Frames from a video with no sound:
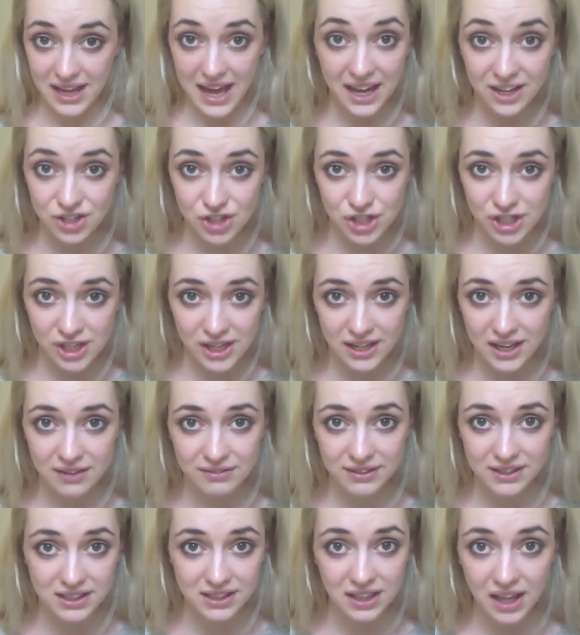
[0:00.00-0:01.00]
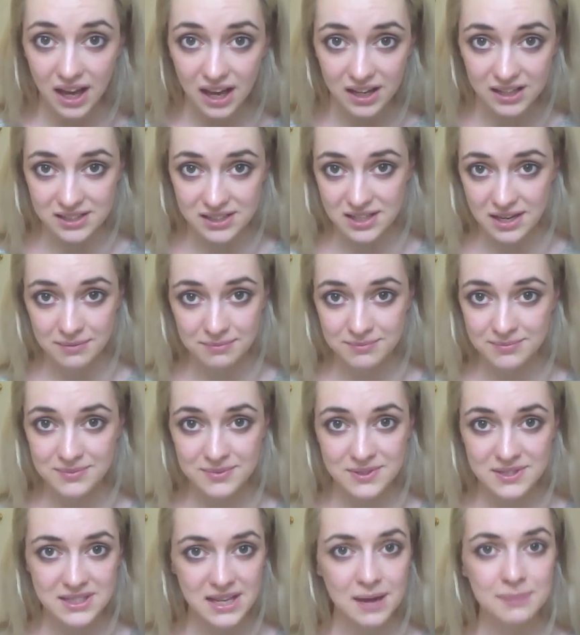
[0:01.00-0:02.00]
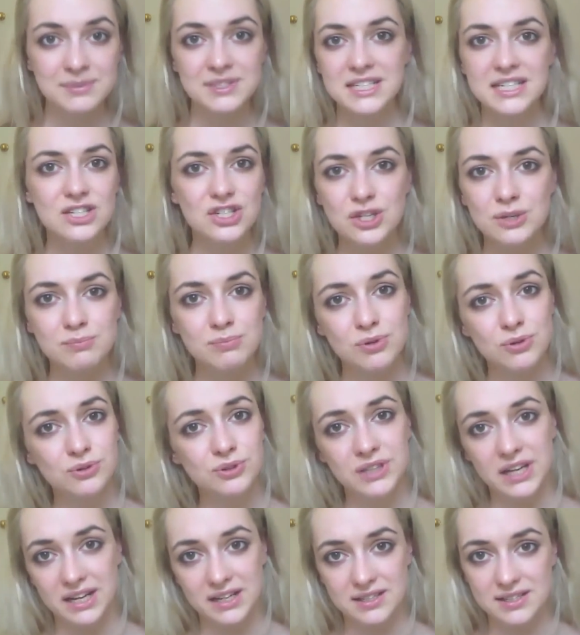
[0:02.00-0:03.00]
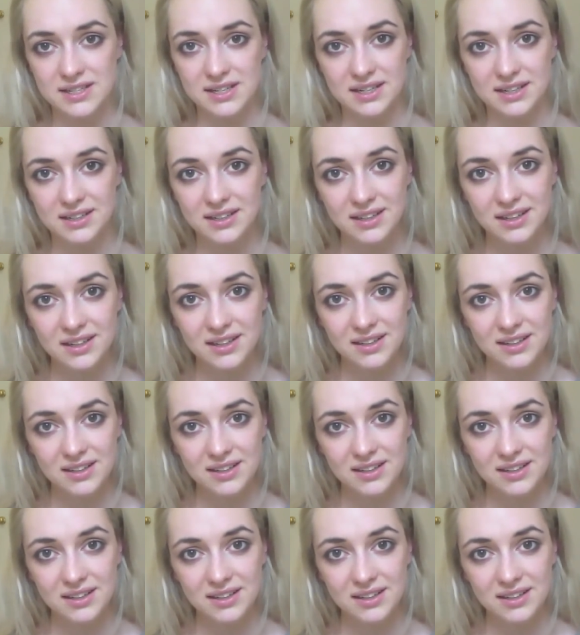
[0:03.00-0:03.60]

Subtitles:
Actually, I have a class. I'm teaching pole dancing.